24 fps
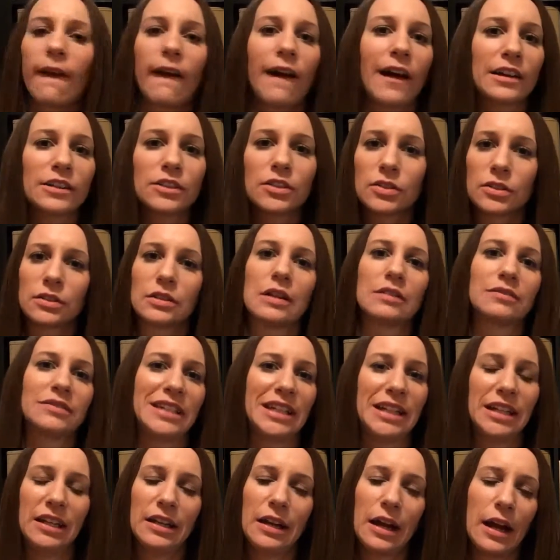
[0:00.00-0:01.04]
I just love
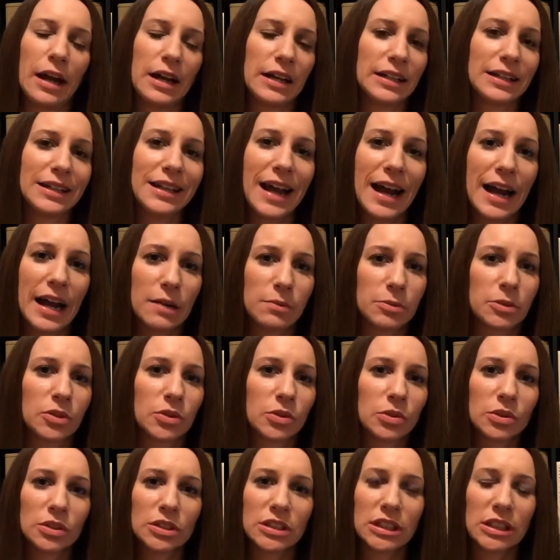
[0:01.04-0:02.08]
it. I
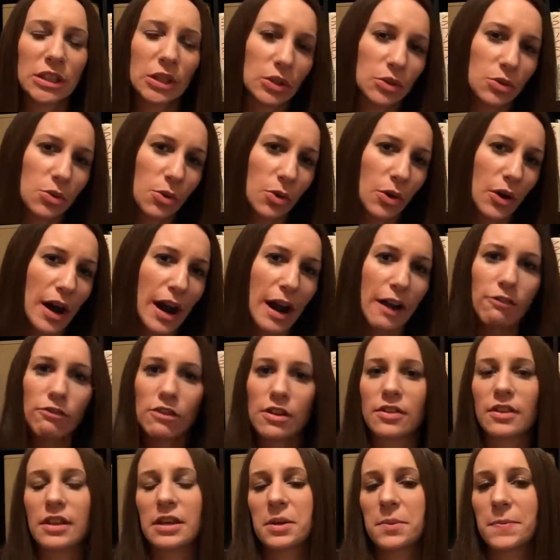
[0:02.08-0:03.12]
absolutely adore
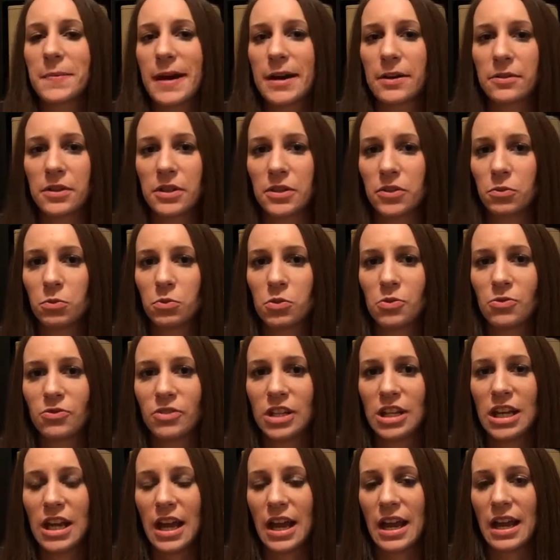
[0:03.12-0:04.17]
everything about this
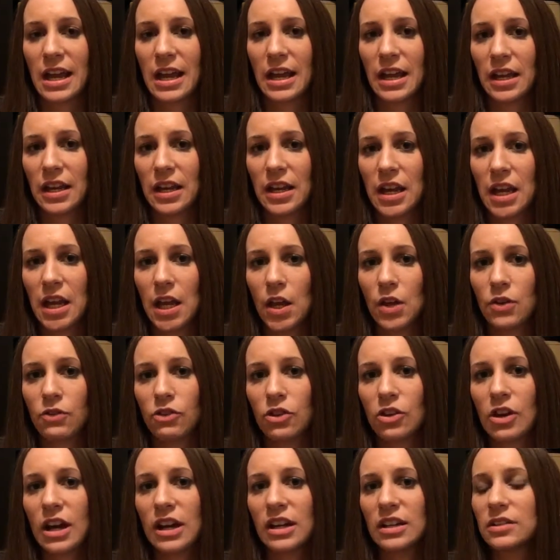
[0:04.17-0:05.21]
movie, and
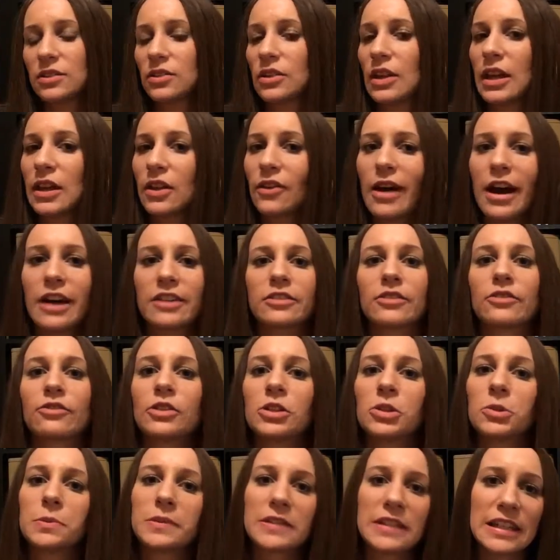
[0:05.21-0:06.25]
if you guys like classic
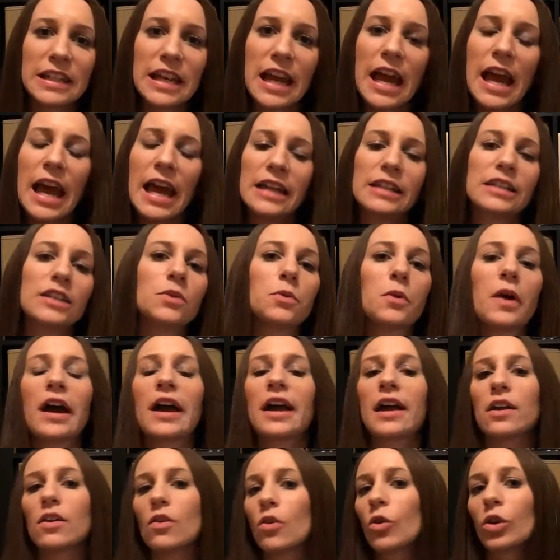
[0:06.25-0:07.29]
films in any
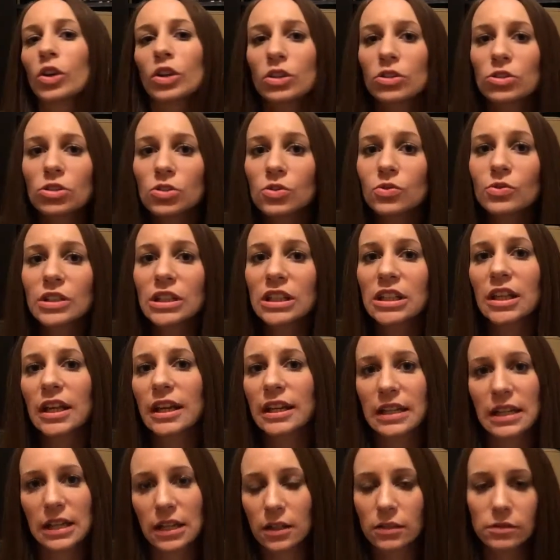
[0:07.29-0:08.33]
way, or you just really
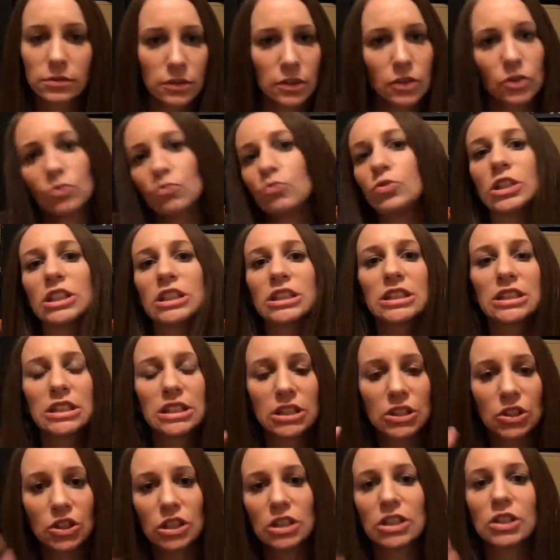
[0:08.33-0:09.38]
like
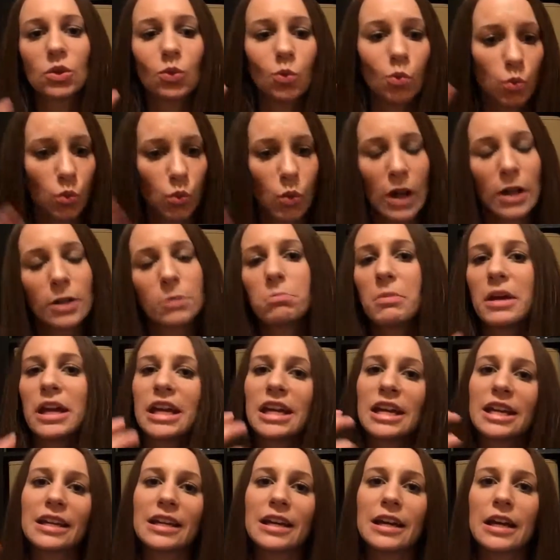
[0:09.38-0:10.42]
really good,
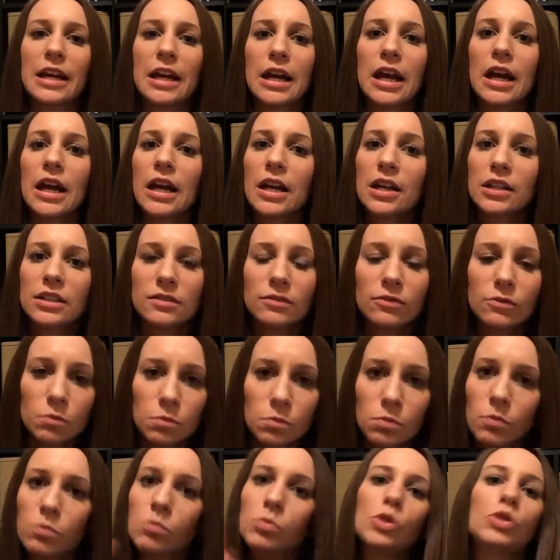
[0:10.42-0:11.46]
well-made
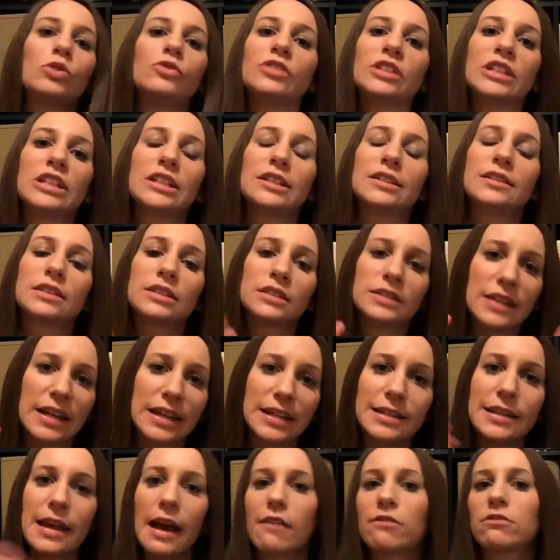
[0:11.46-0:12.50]
movies,
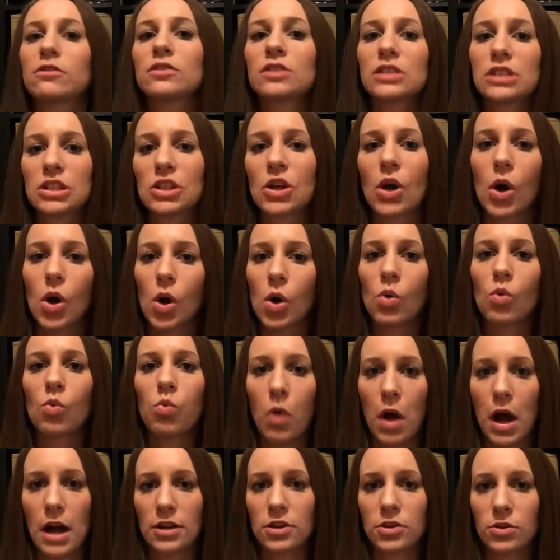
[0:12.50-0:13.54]
then definitely go
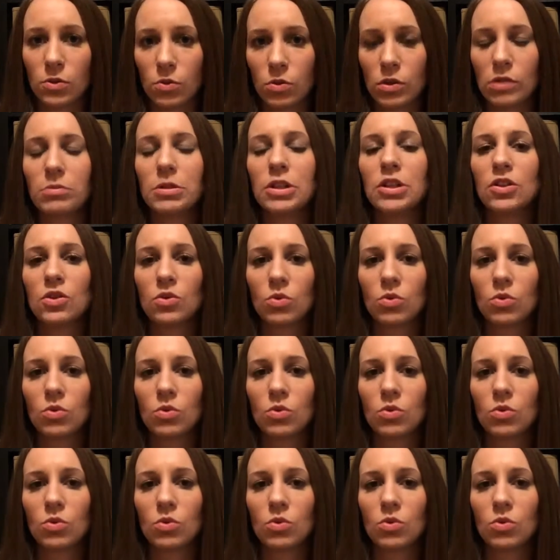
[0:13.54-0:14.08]
watch The Women.